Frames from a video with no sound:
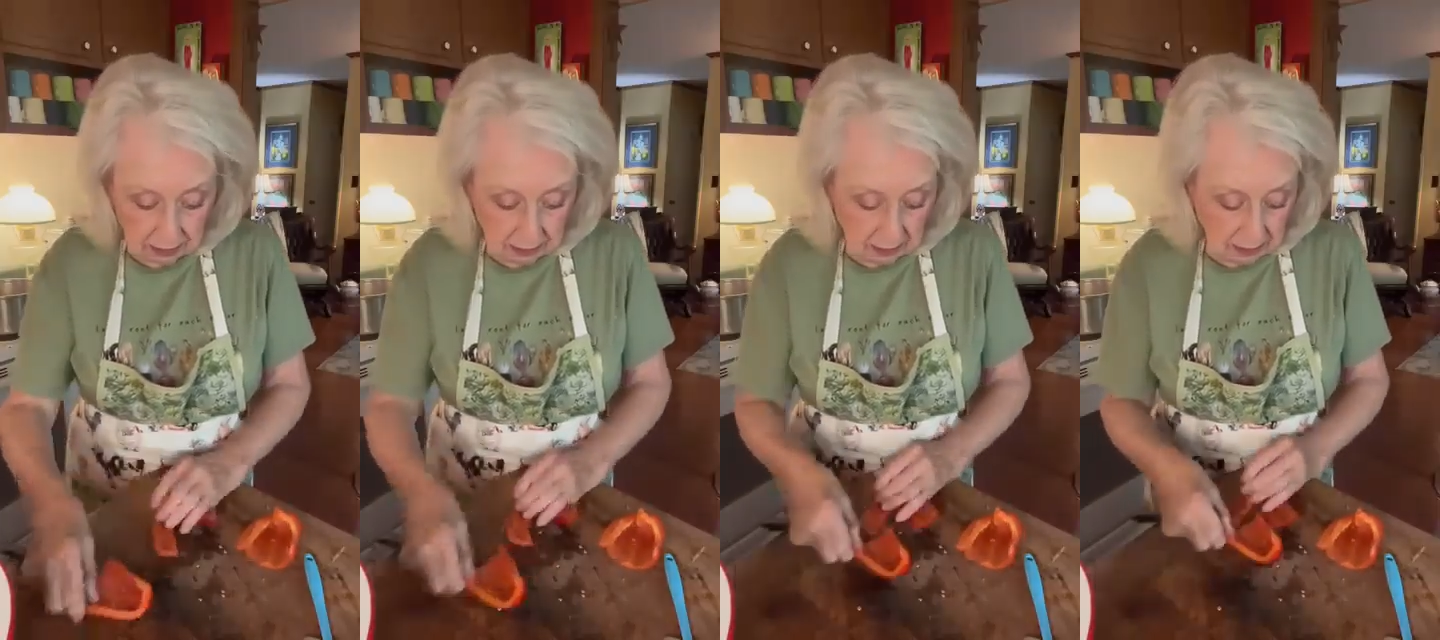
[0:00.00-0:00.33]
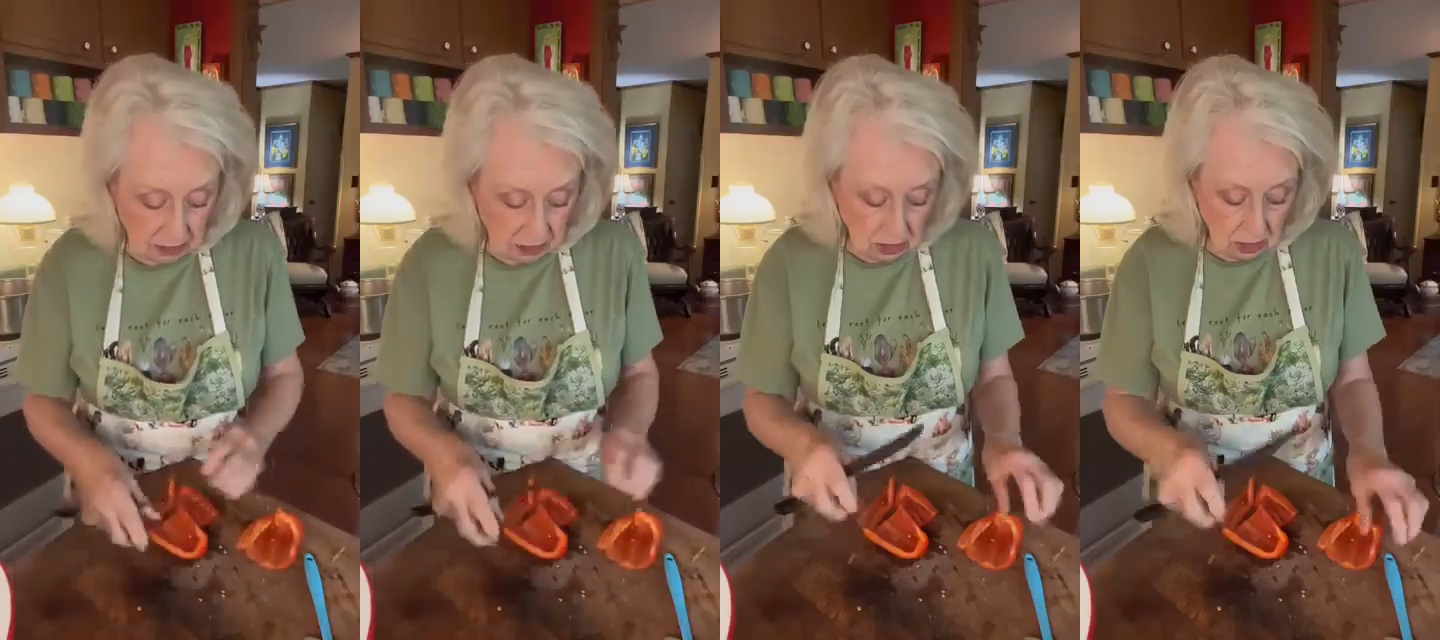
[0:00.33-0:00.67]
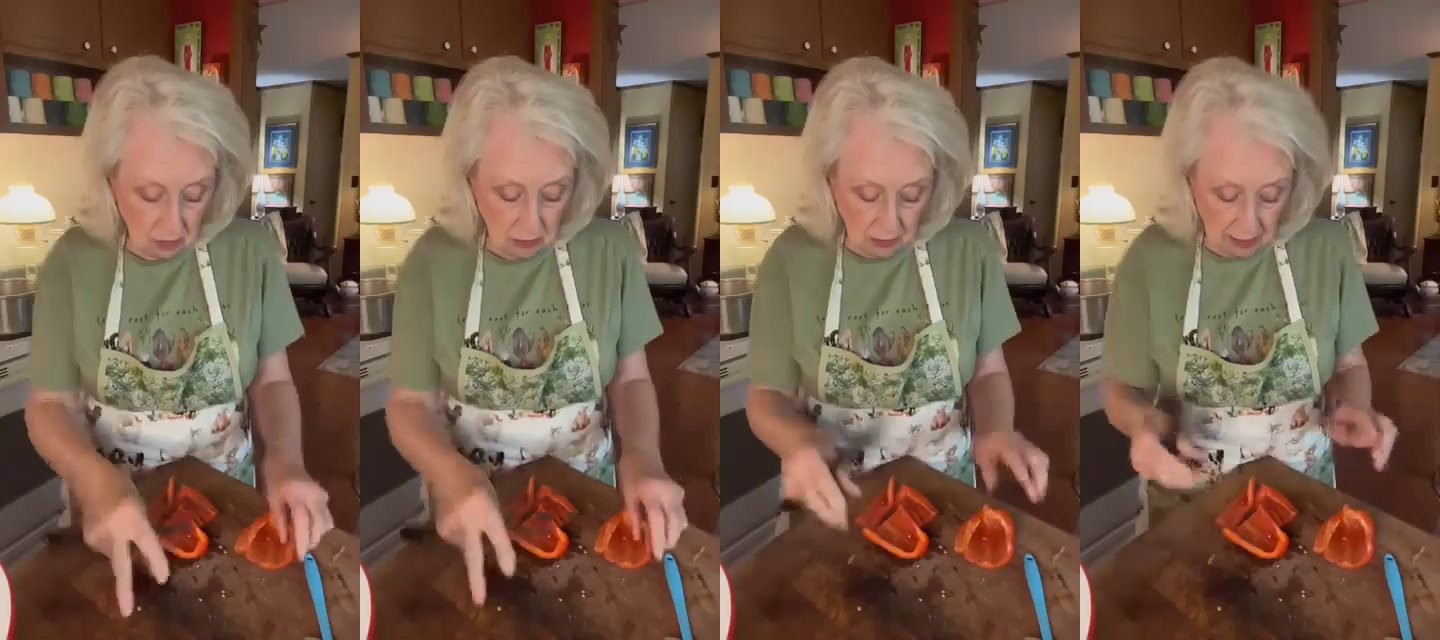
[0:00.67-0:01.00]
And
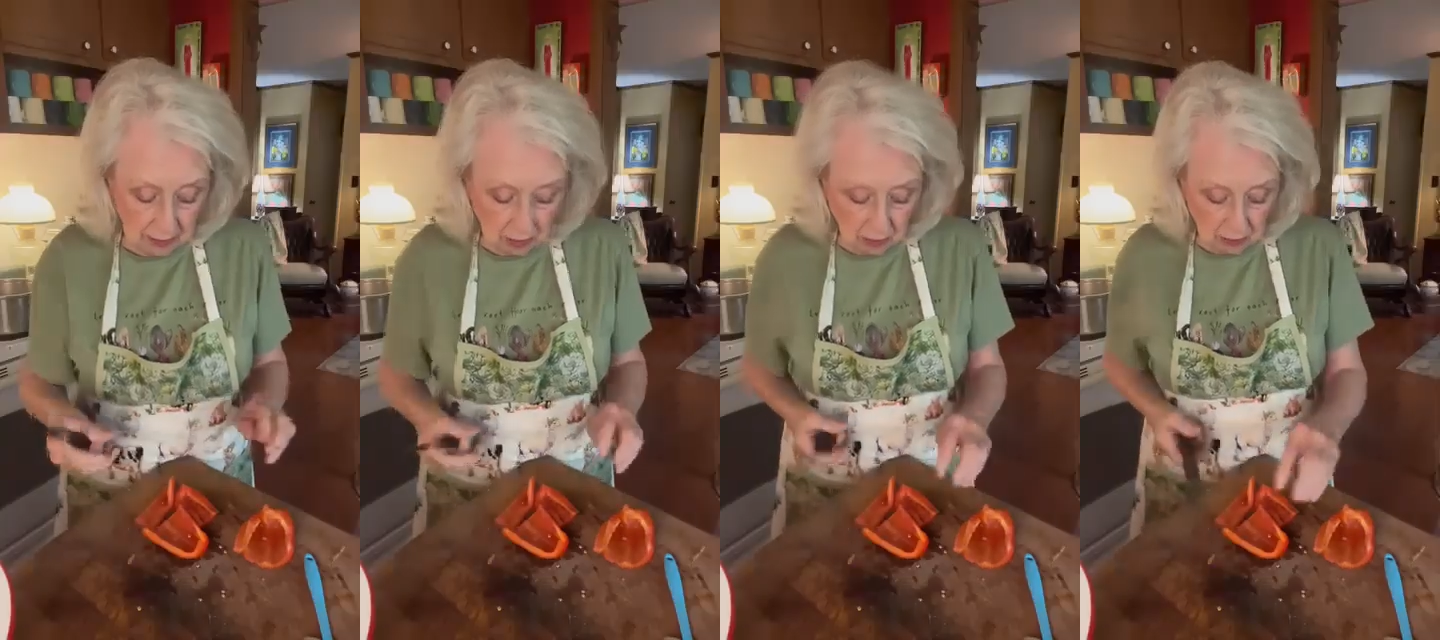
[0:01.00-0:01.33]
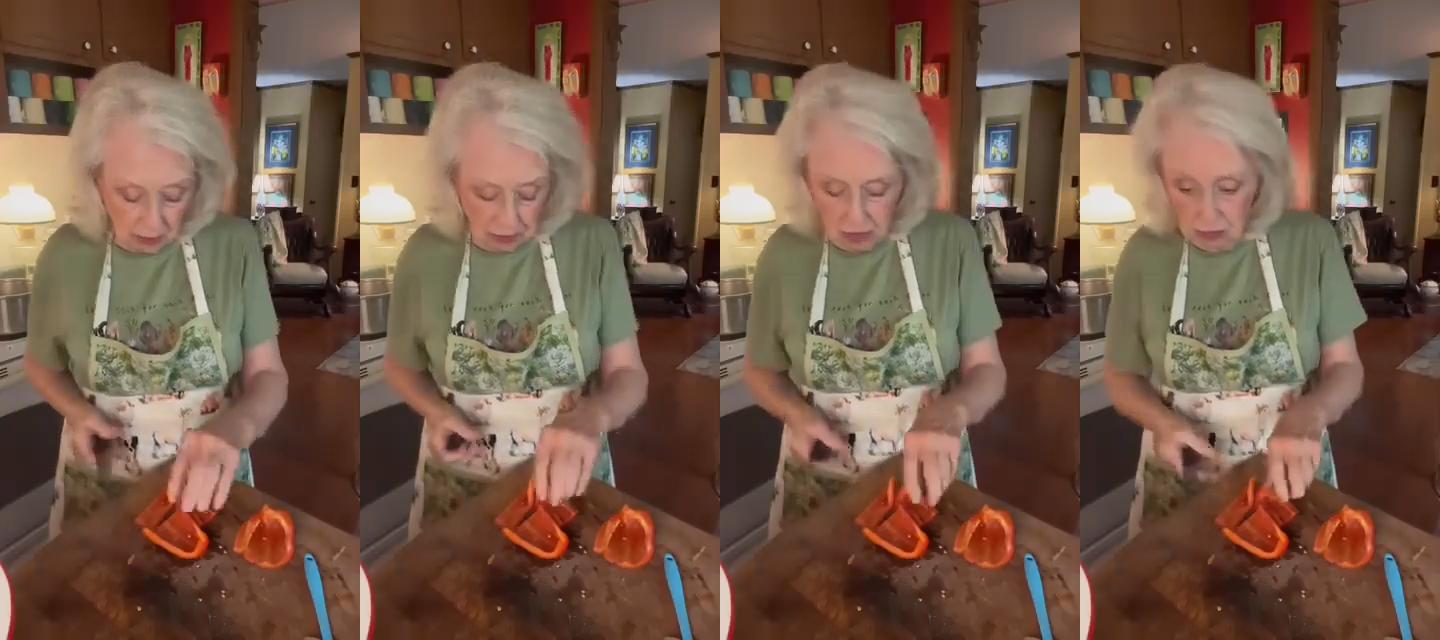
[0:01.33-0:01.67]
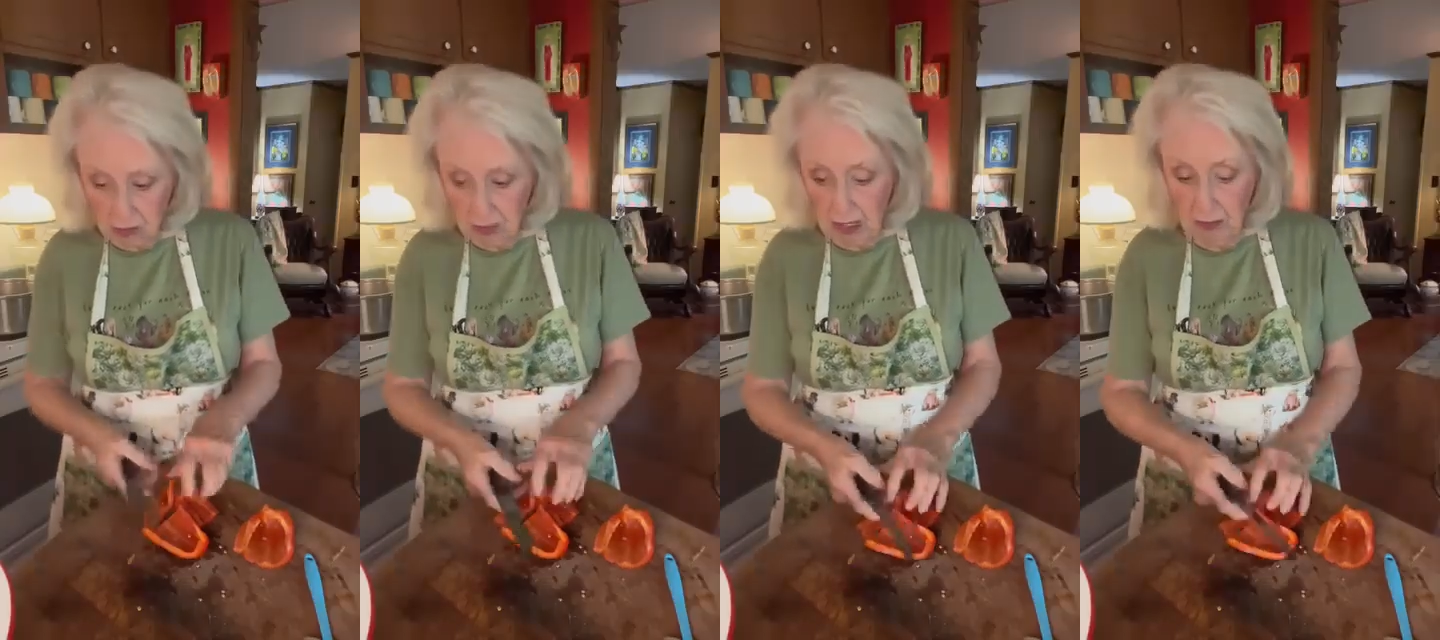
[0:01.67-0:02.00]
so I'm going to put this
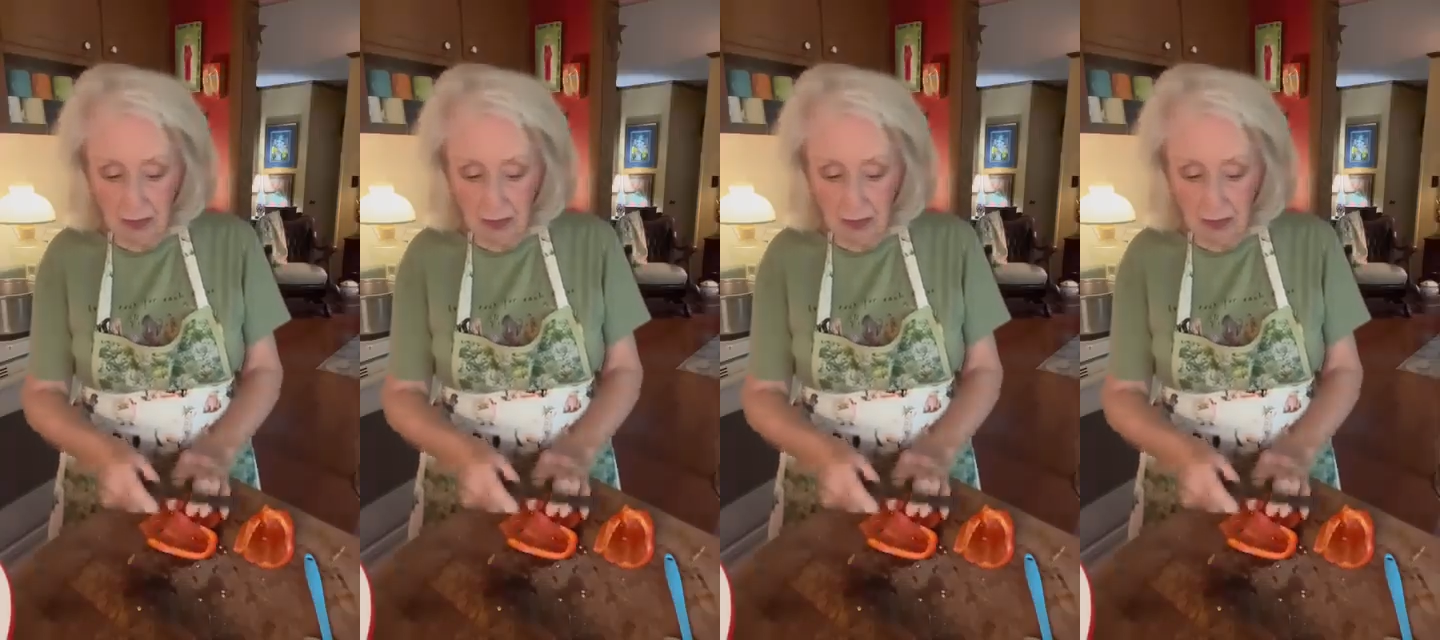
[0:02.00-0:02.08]
red